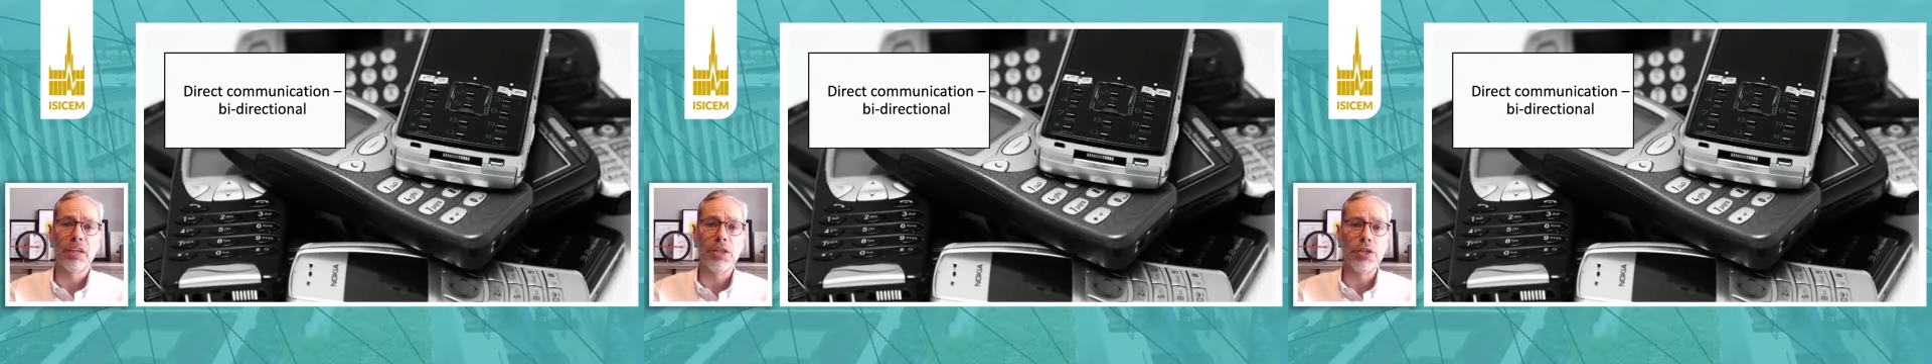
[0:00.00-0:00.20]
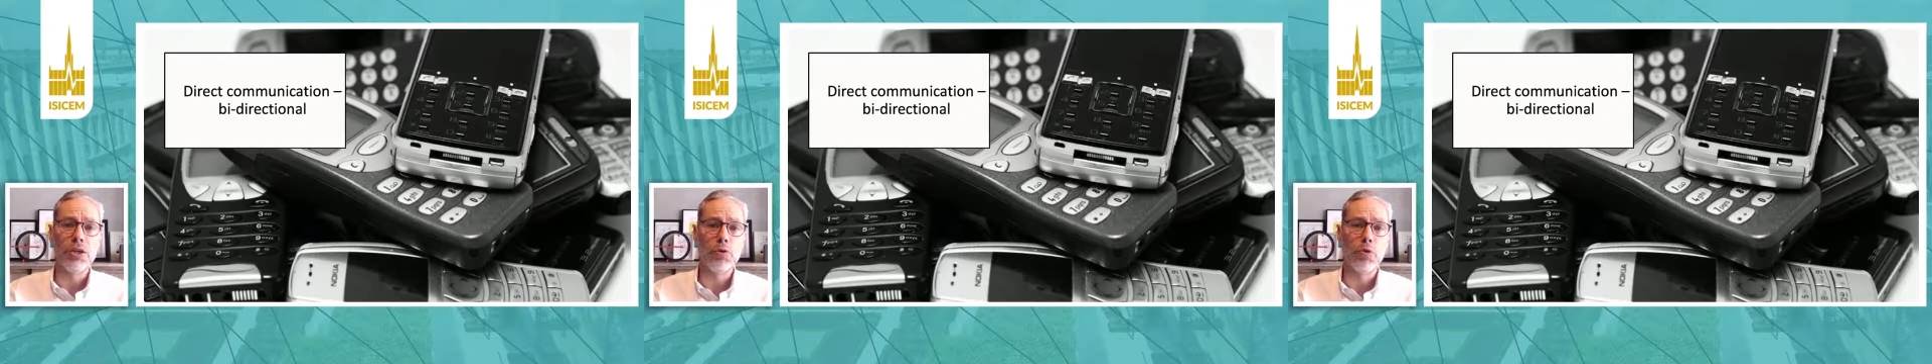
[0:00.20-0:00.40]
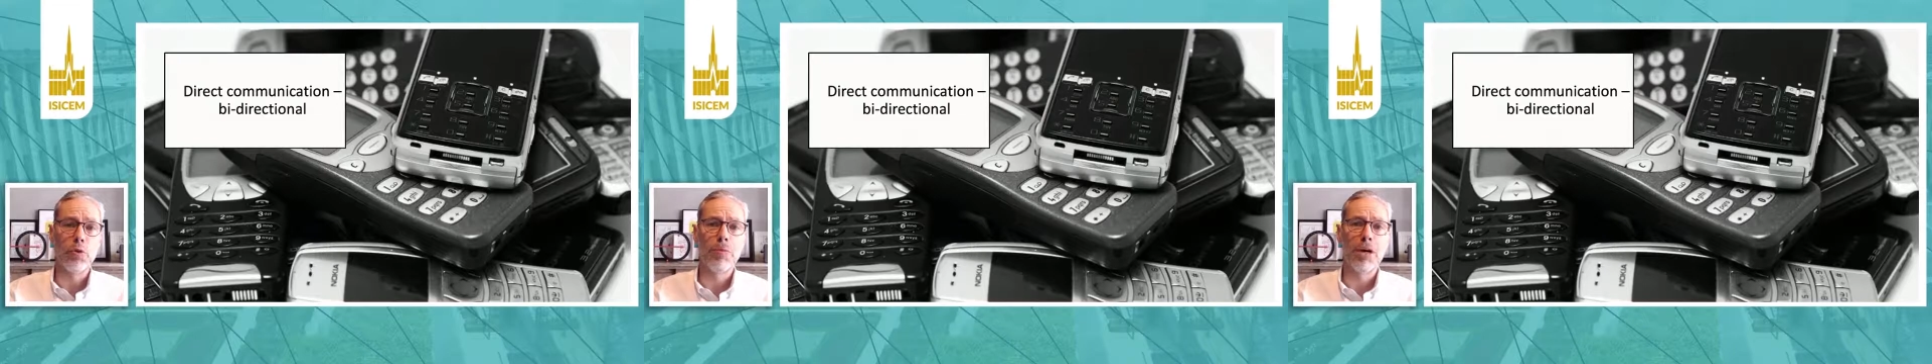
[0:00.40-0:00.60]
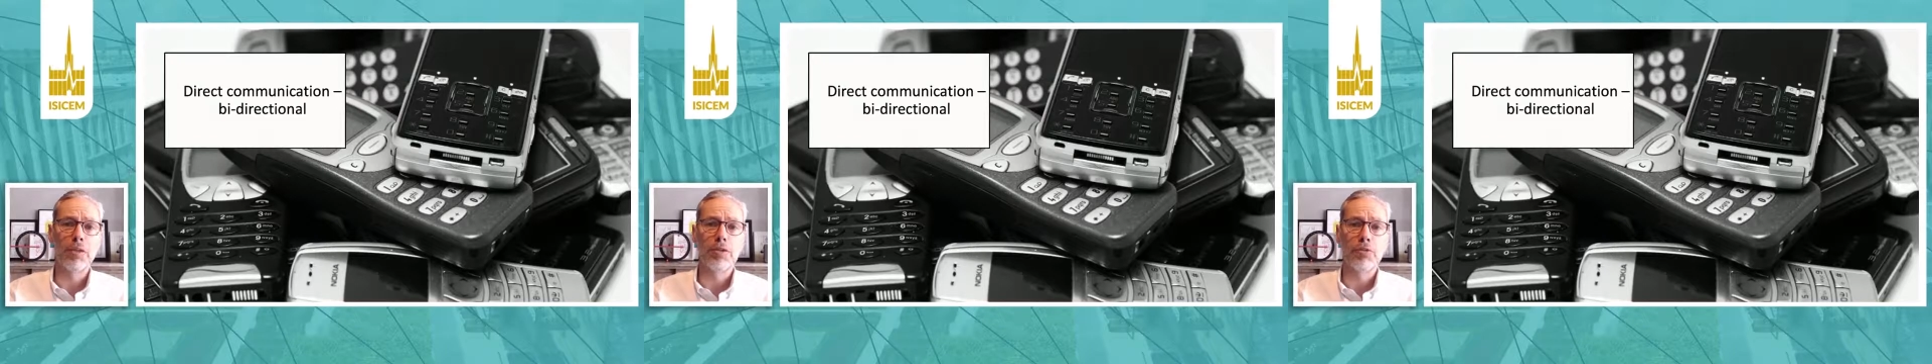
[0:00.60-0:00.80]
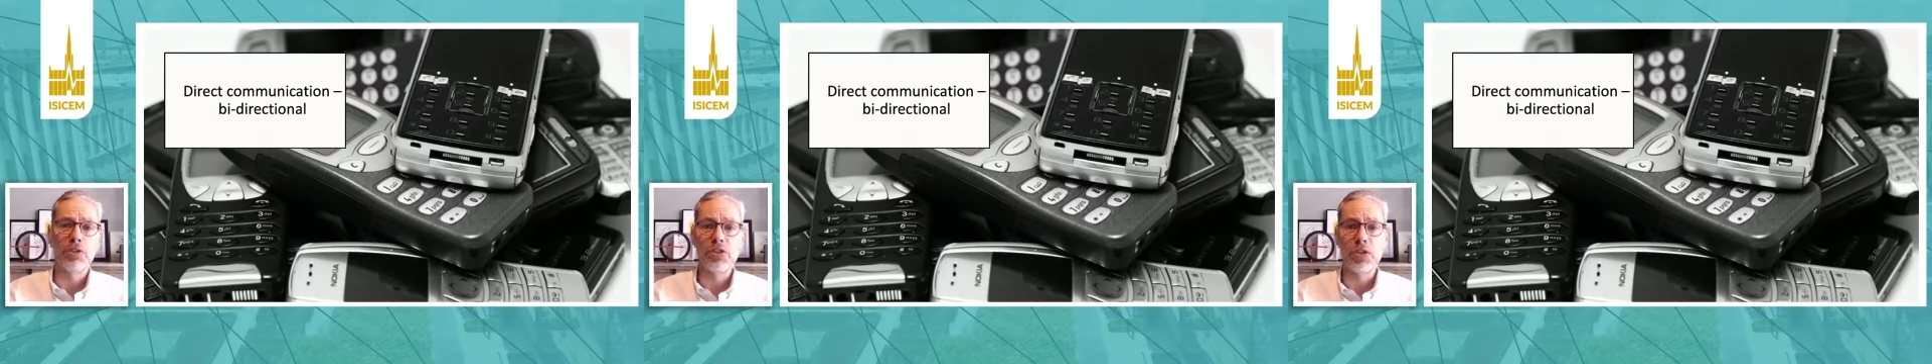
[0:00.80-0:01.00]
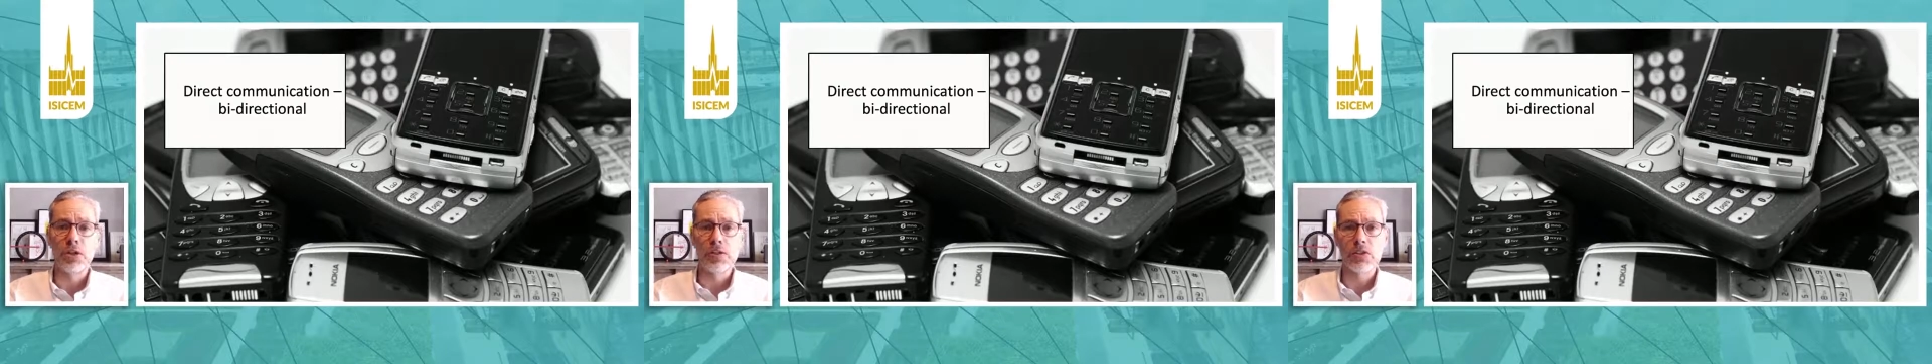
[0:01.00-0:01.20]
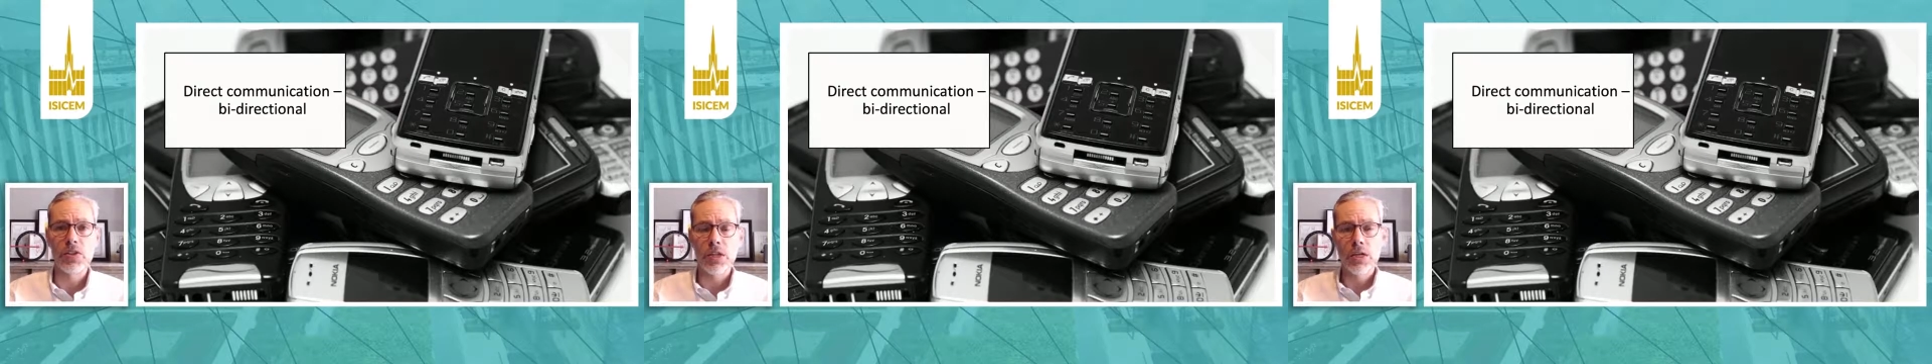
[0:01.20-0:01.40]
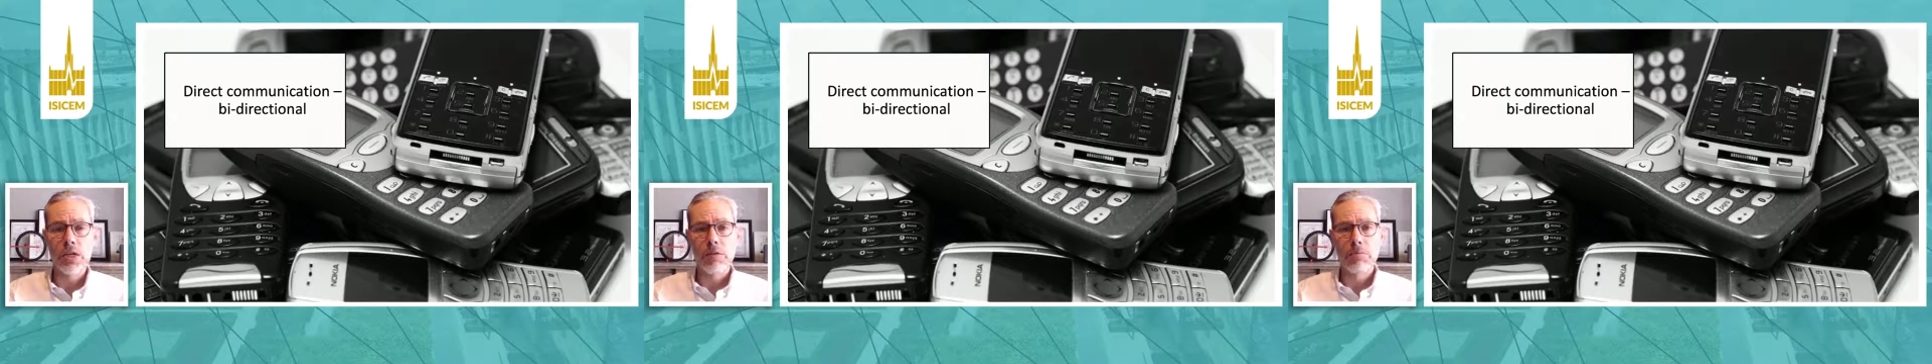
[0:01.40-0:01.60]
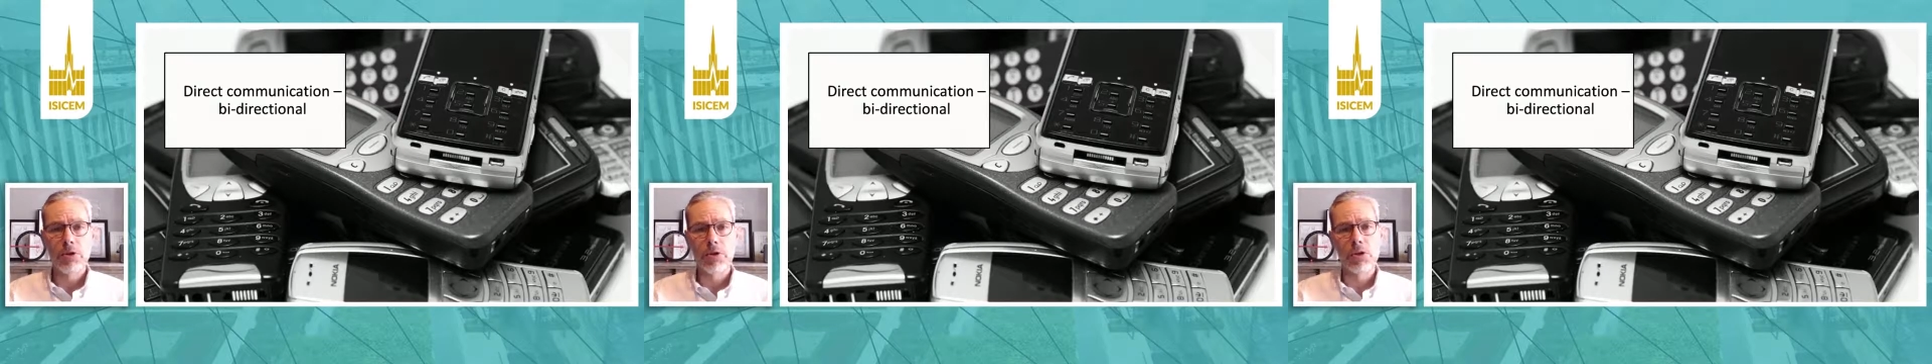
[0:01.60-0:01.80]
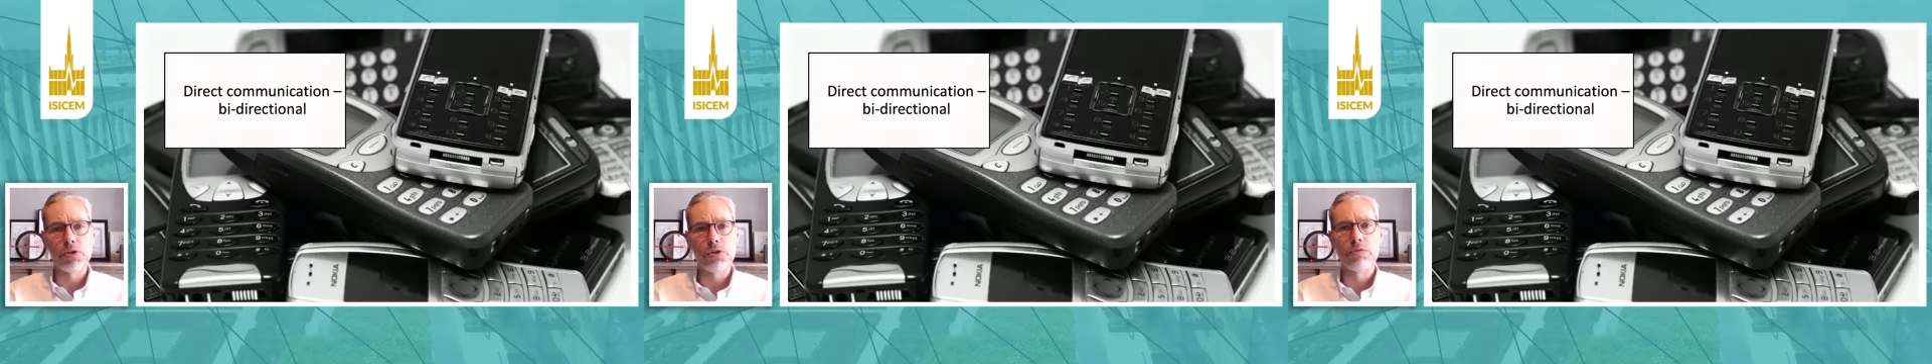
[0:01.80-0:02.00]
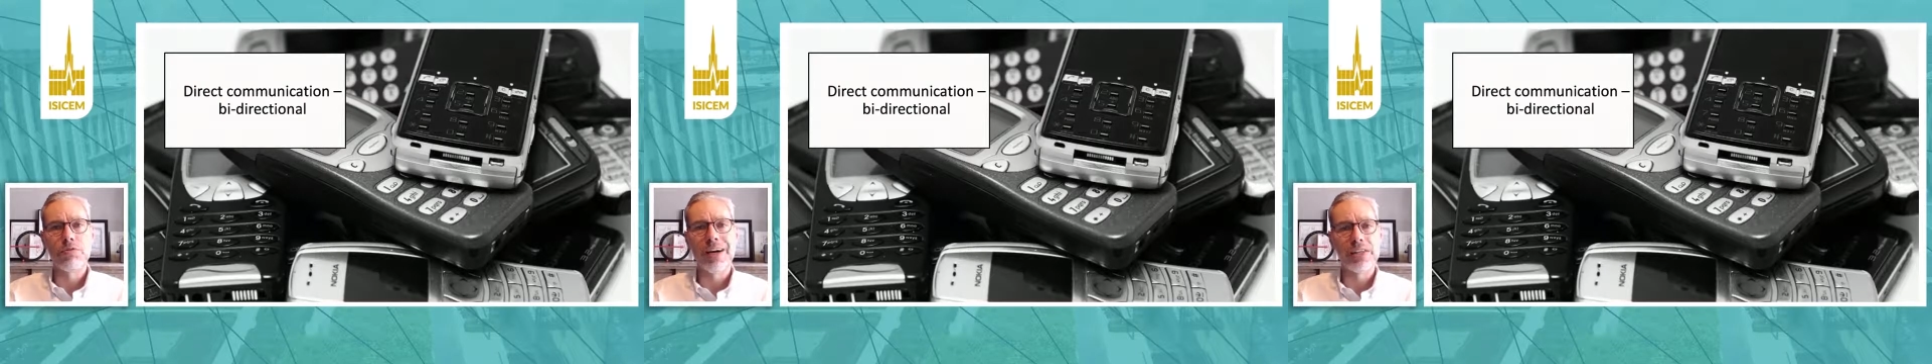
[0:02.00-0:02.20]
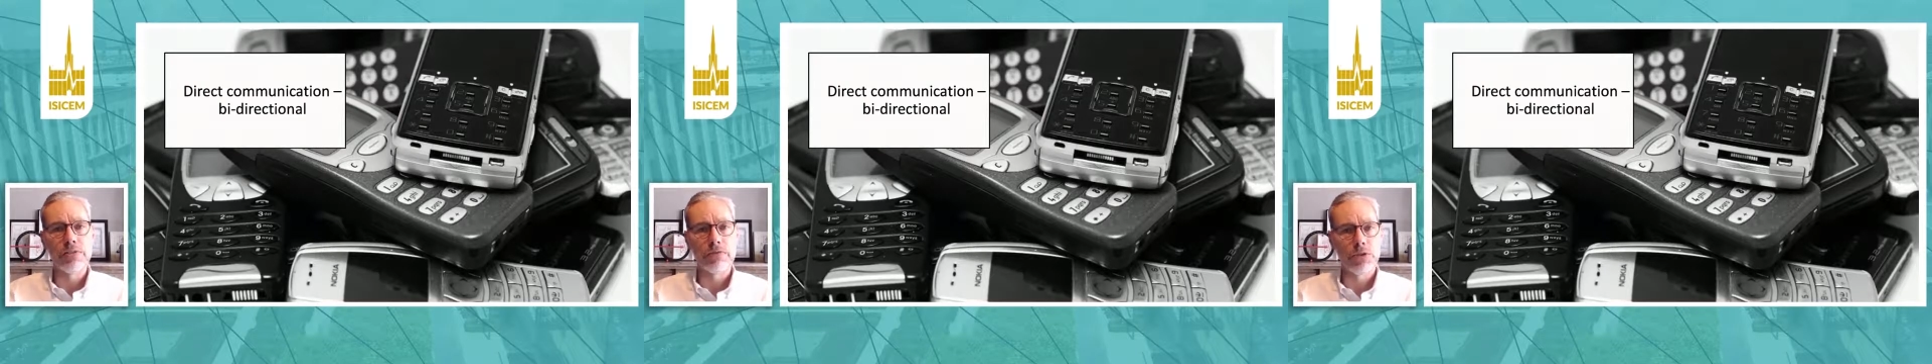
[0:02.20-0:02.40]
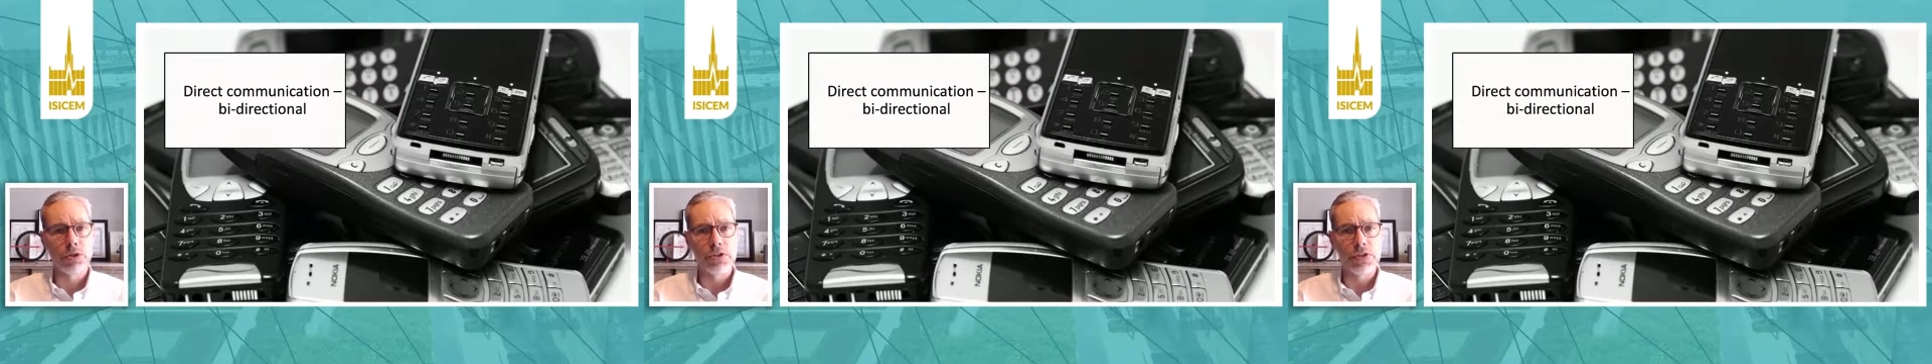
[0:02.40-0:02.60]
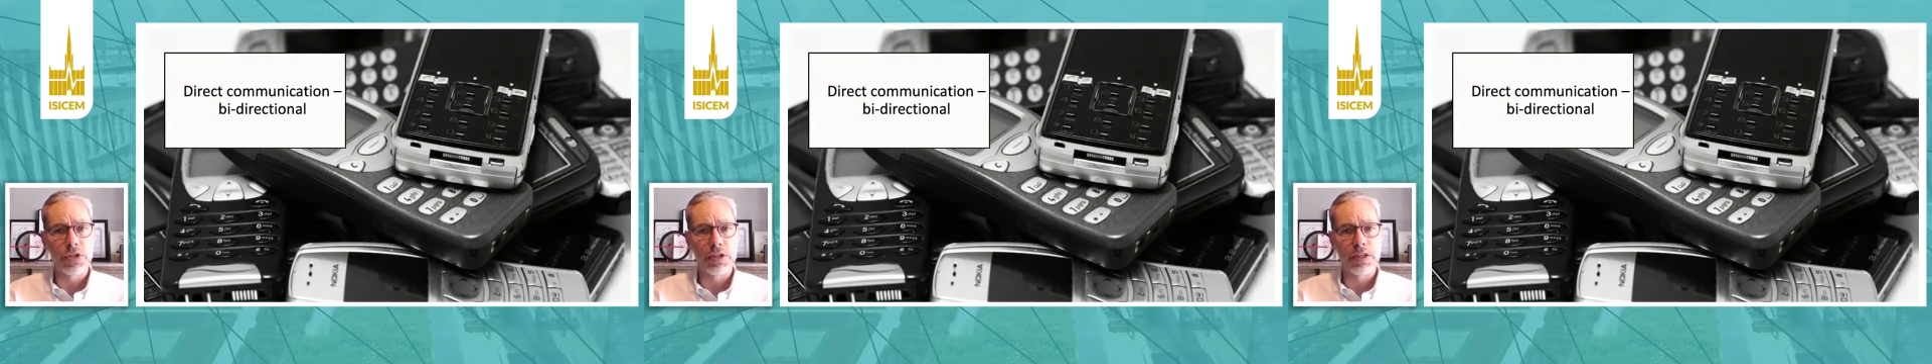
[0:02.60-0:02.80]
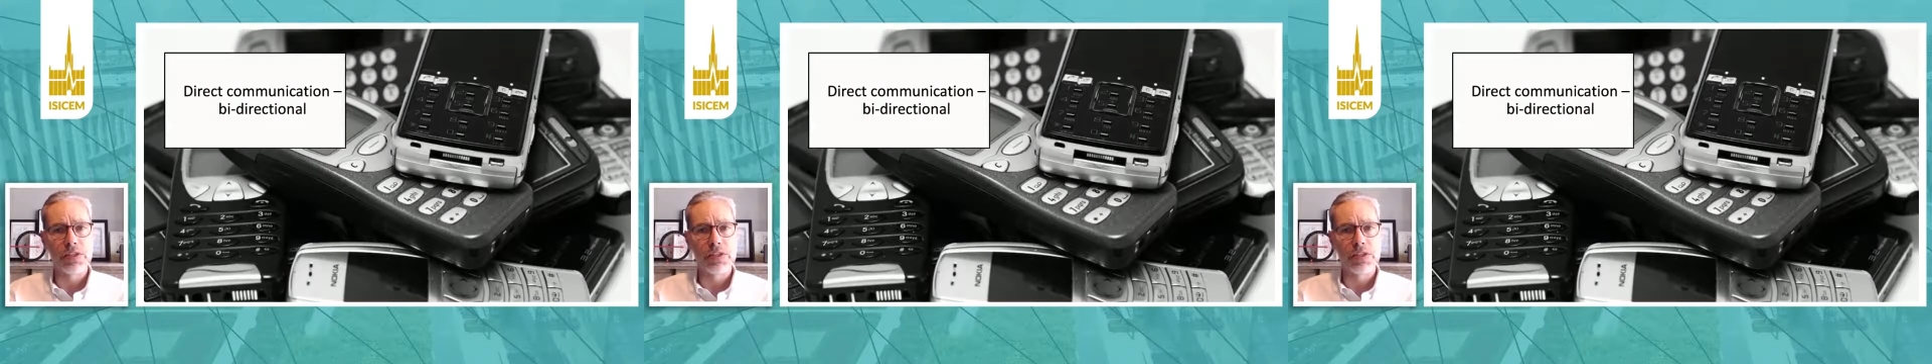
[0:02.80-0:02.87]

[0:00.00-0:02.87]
you about the results, but also vice versa.